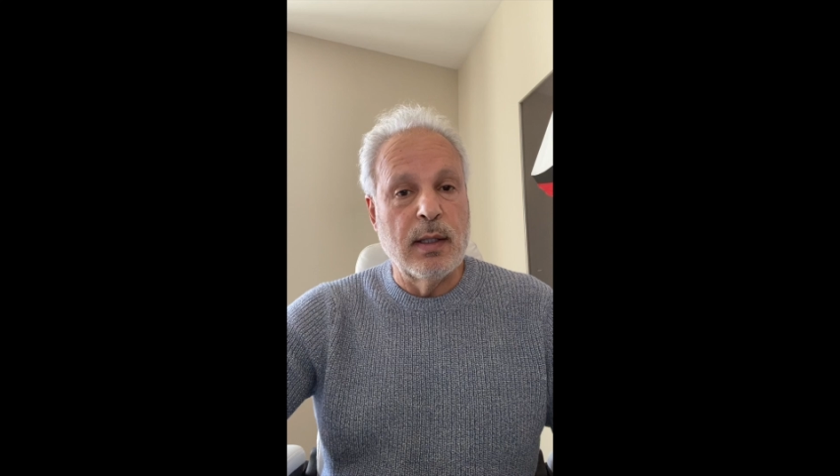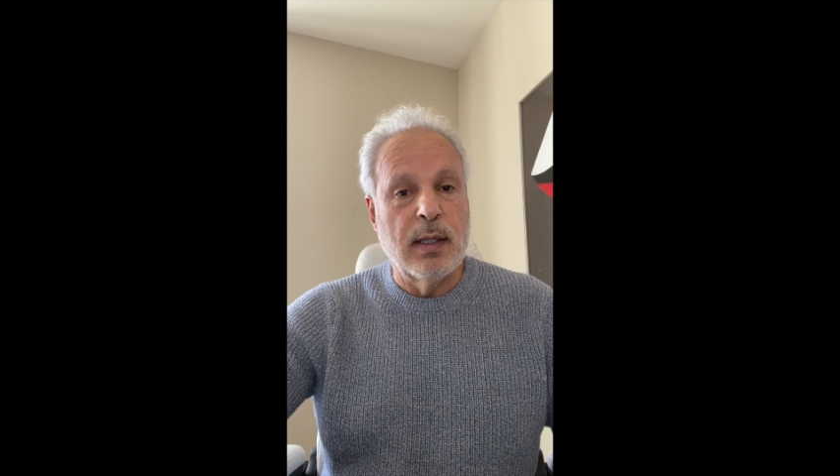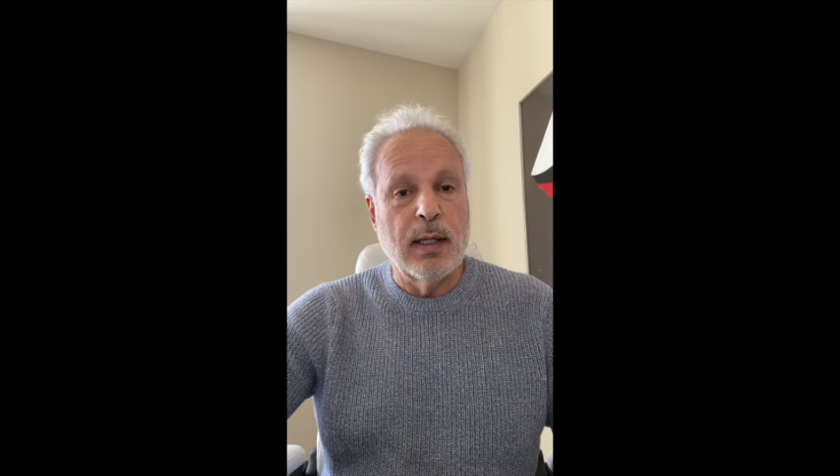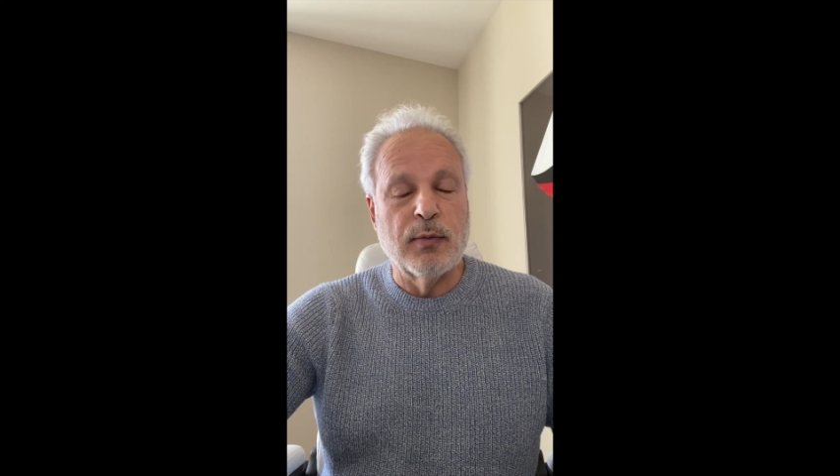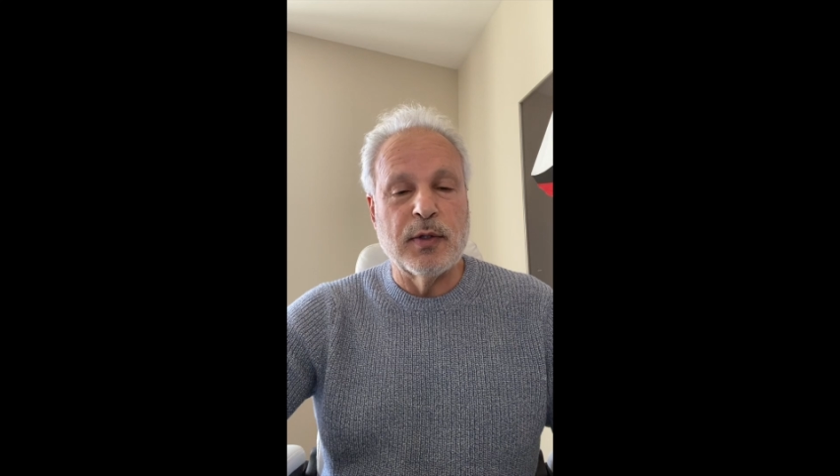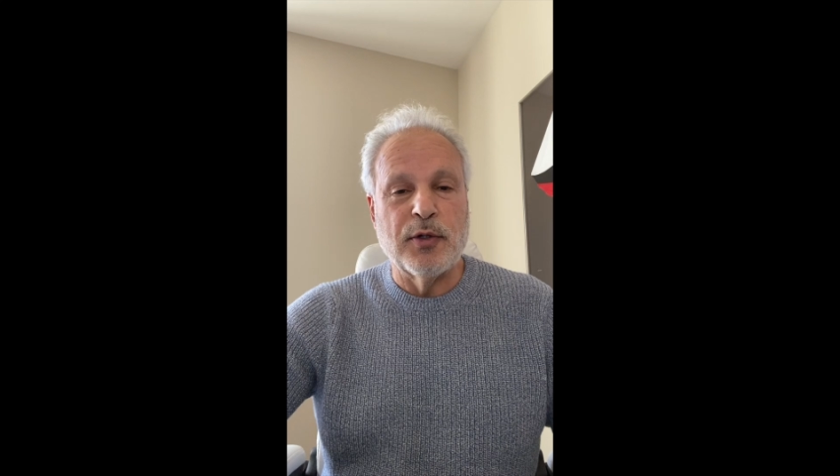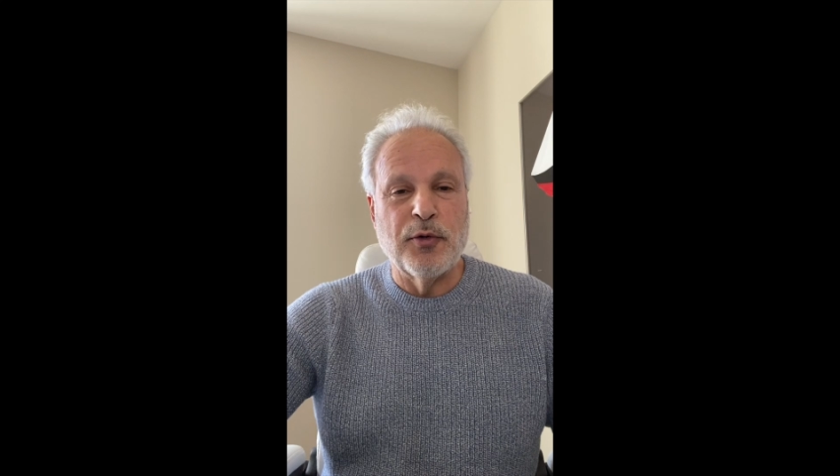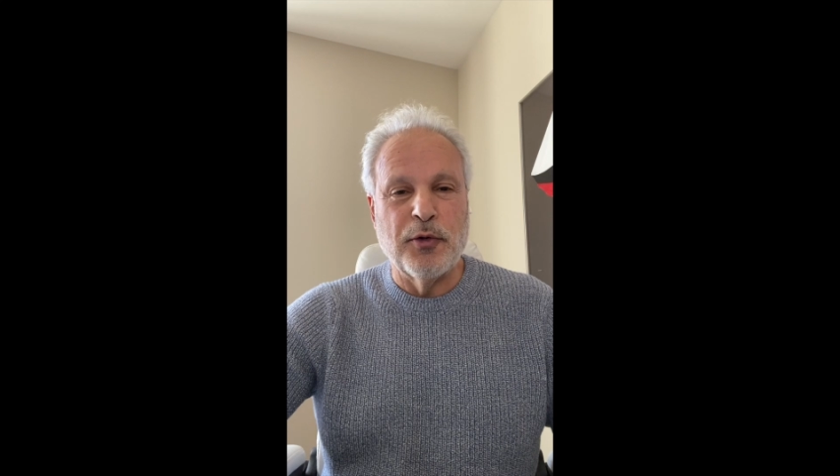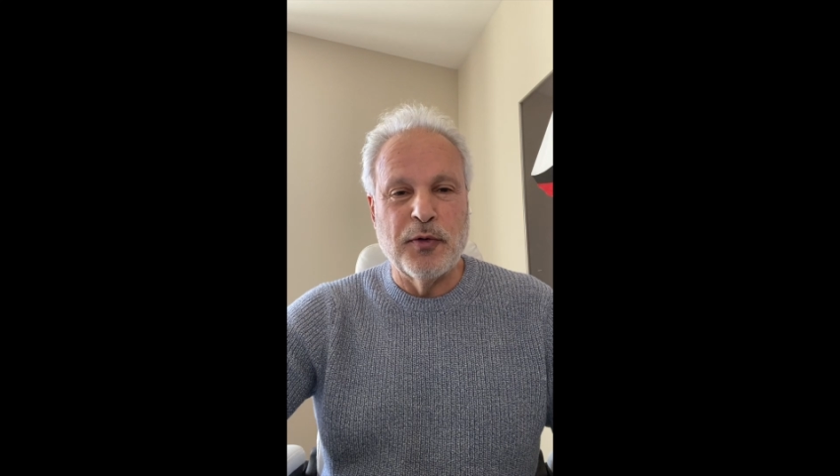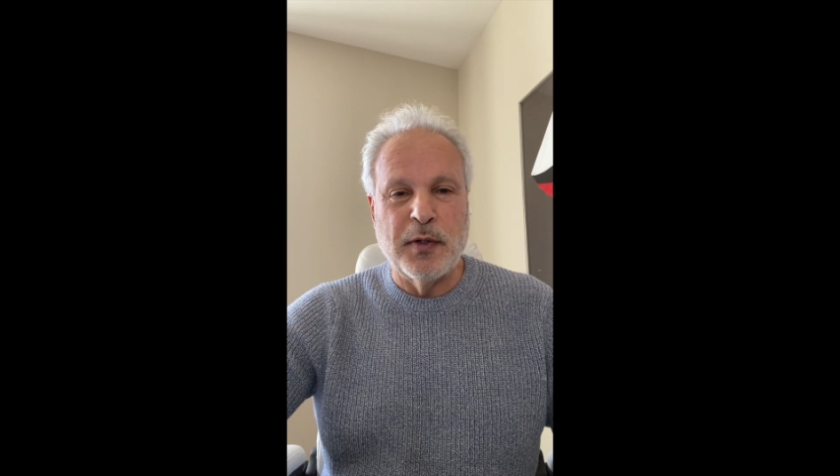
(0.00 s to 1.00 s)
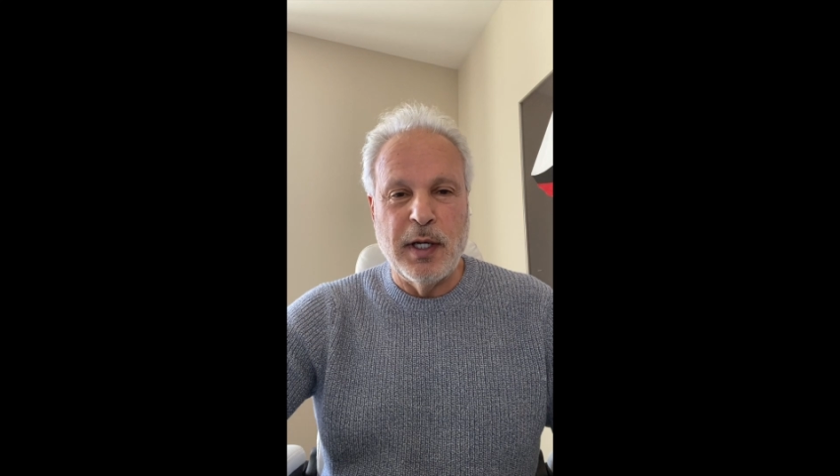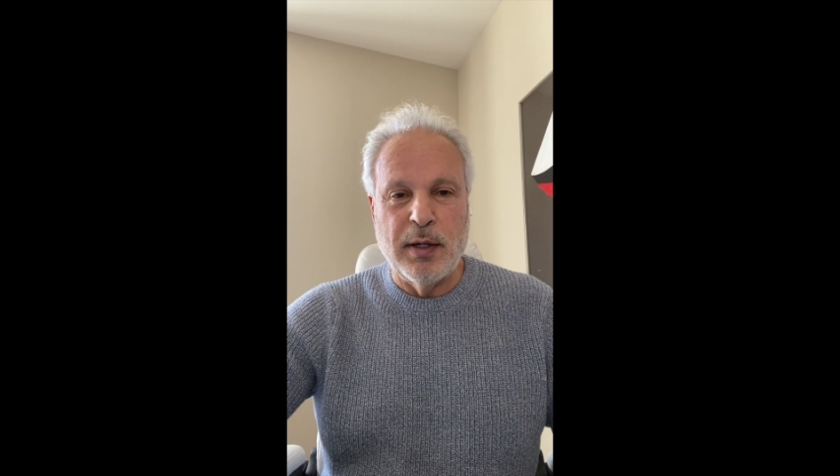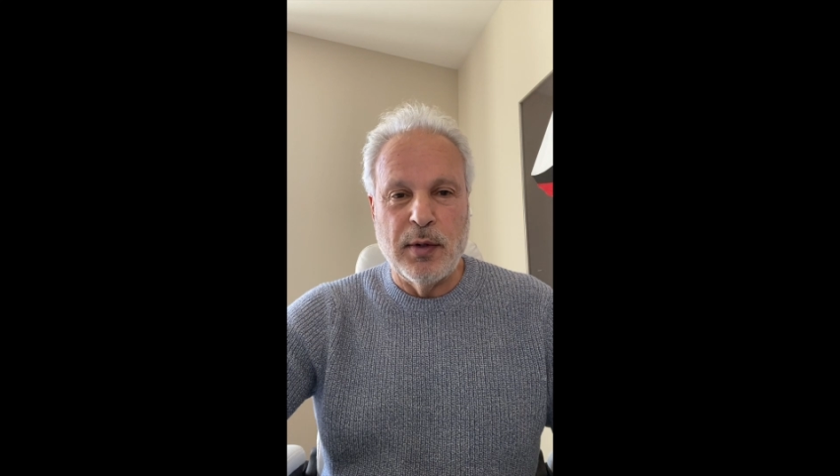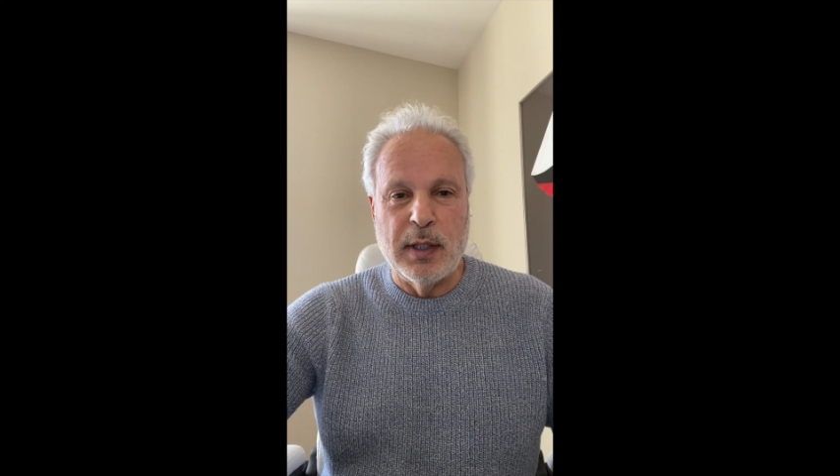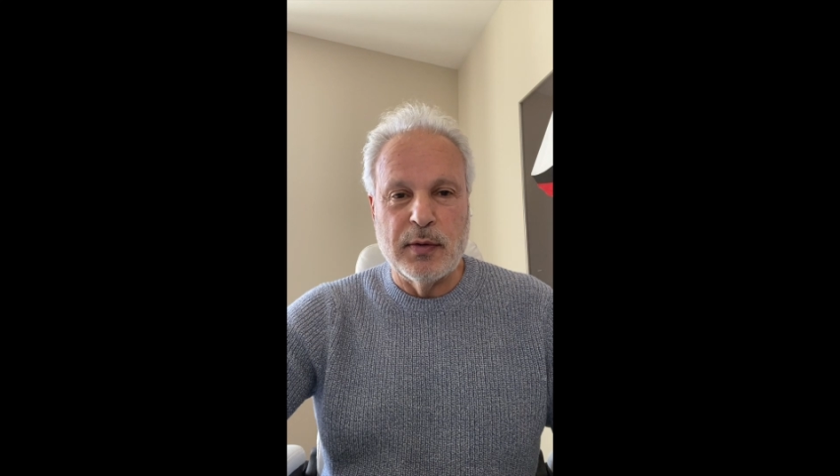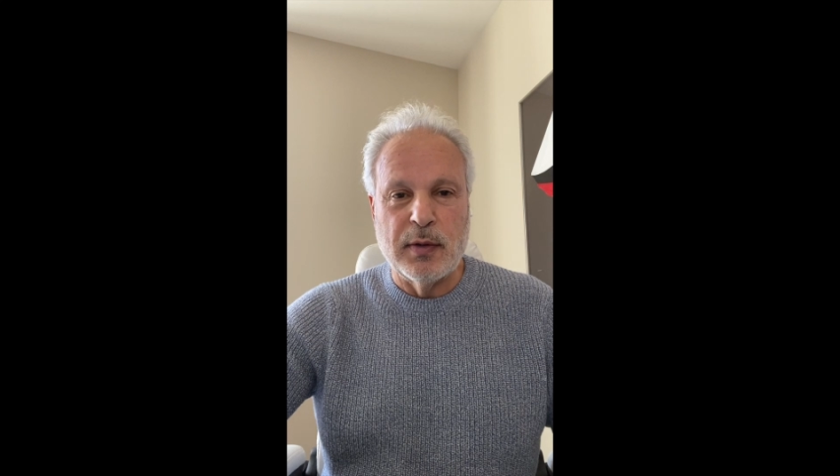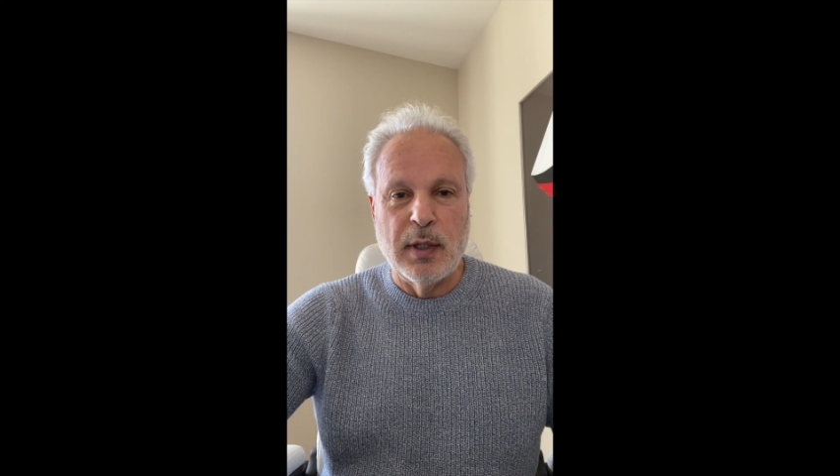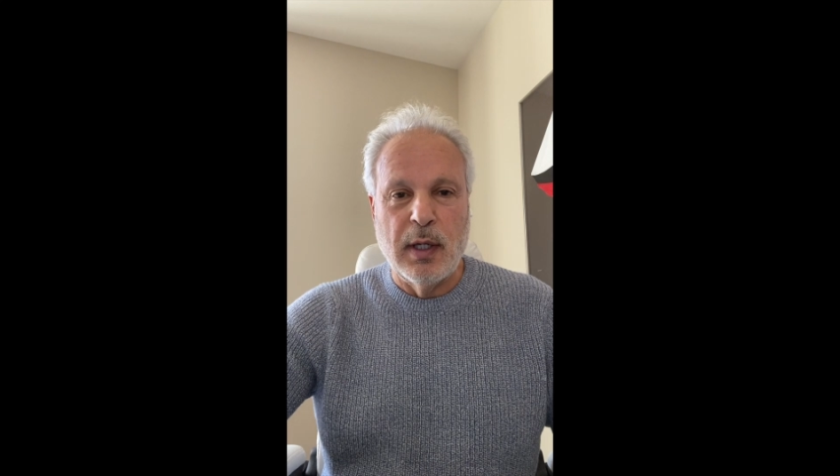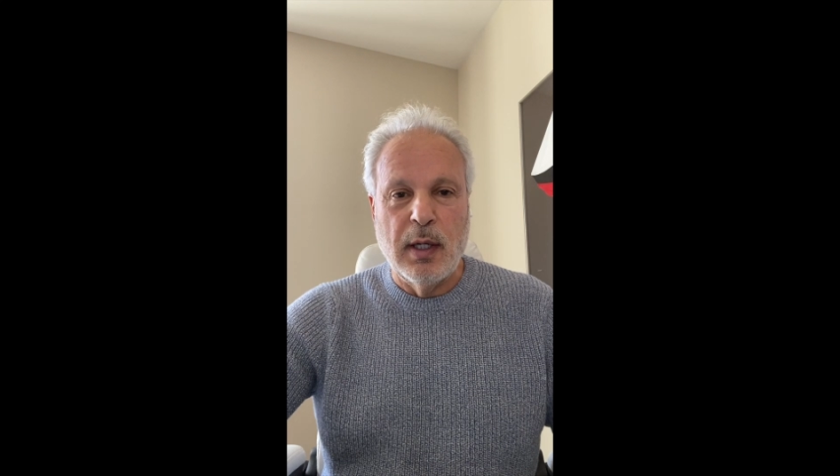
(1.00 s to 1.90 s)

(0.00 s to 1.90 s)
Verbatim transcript: I was introduced to Erez.